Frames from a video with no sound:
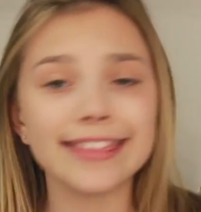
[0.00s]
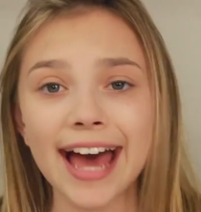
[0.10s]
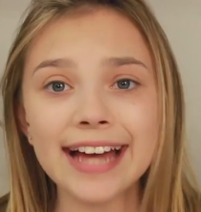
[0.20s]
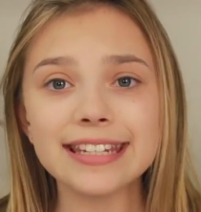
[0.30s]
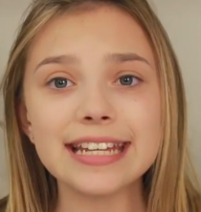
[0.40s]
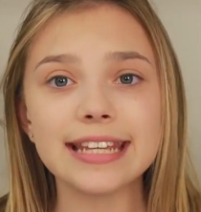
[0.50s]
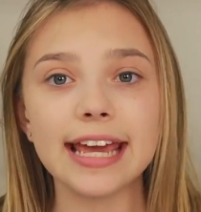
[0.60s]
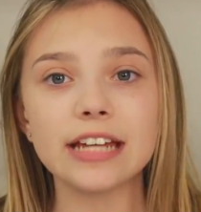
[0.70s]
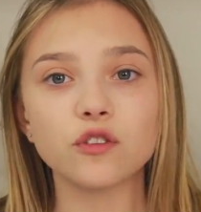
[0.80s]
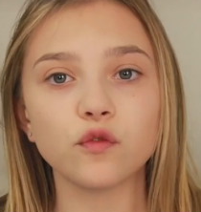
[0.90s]
that is
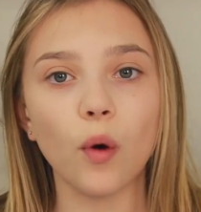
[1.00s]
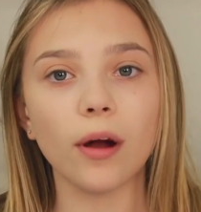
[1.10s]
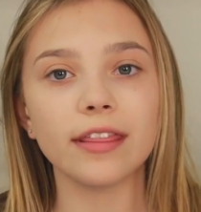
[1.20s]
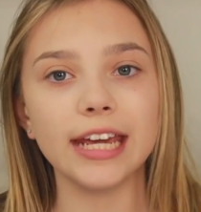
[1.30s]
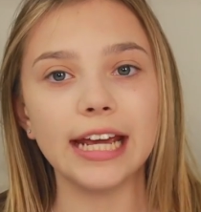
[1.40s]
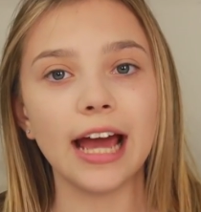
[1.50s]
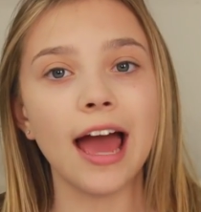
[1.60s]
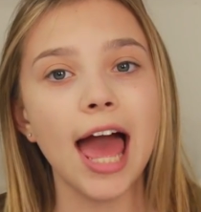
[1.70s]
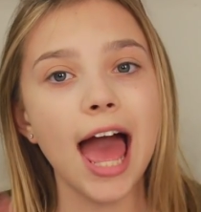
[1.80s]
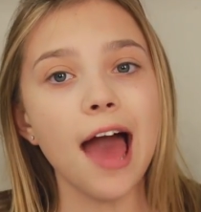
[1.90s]
it for the
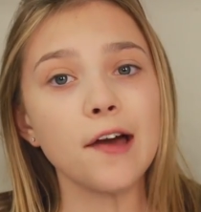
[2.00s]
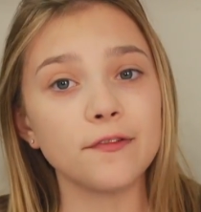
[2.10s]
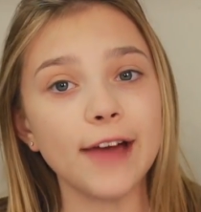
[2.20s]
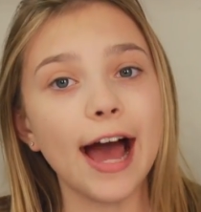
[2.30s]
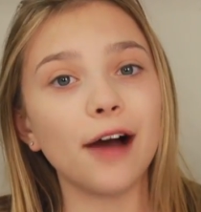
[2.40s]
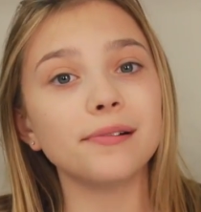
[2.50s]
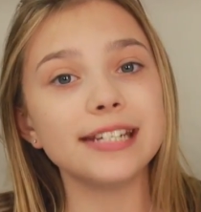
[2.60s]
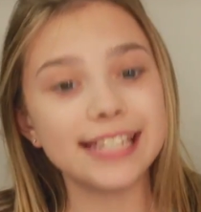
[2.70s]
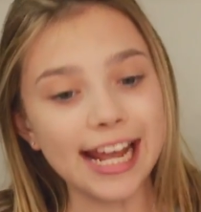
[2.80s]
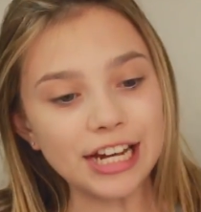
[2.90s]

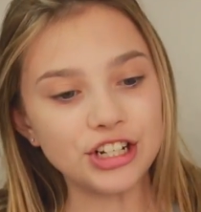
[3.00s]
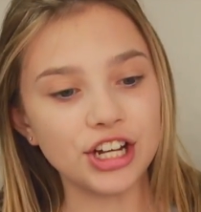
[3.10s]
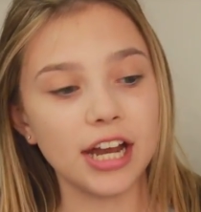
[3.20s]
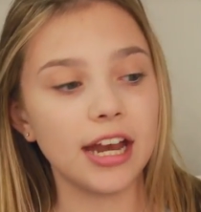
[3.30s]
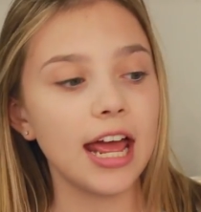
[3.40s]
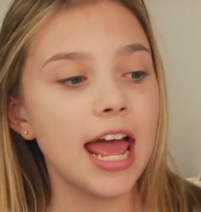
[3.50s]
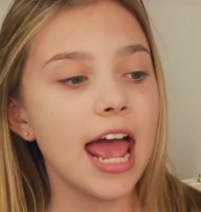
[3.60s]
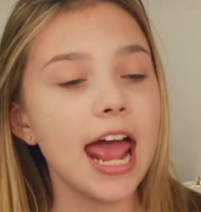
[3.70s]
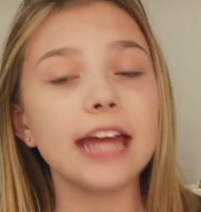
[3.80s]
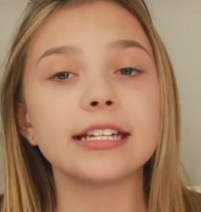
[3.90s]
foundation.
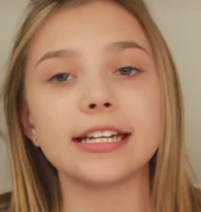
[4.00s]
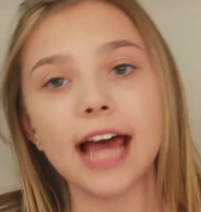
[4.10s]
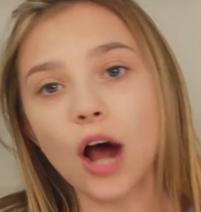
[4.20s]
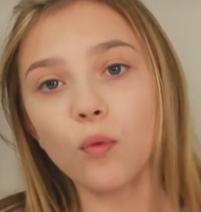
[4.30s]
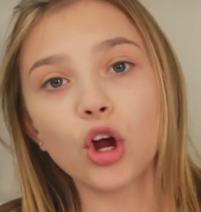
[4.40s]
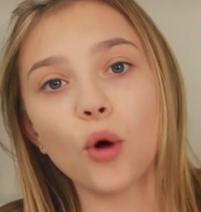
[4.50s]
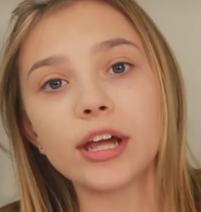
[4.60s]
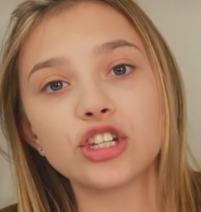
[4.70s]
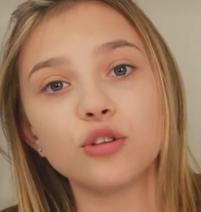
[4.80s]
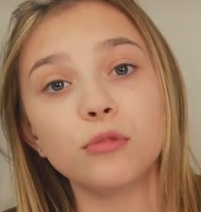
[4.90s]
And now we're
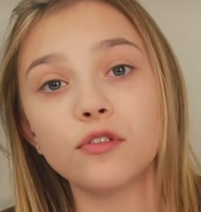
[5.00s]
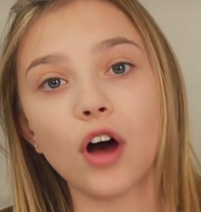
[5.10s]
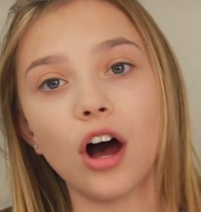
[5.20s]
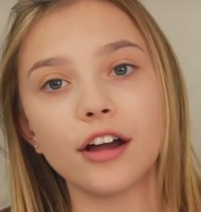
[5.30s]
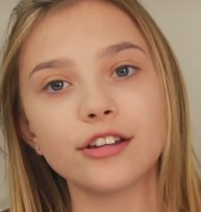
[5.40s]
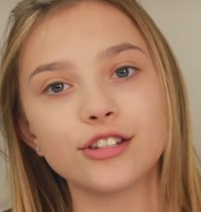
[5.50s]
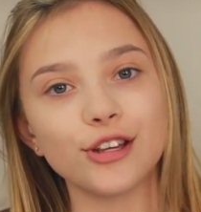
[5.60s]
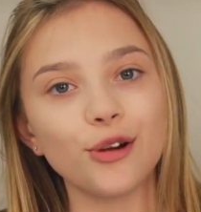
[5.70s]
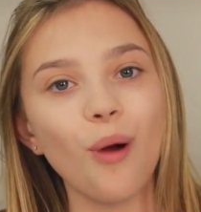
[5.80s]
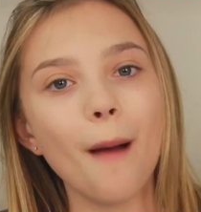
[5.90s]
going to move on
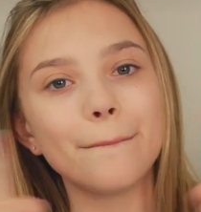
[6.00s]
to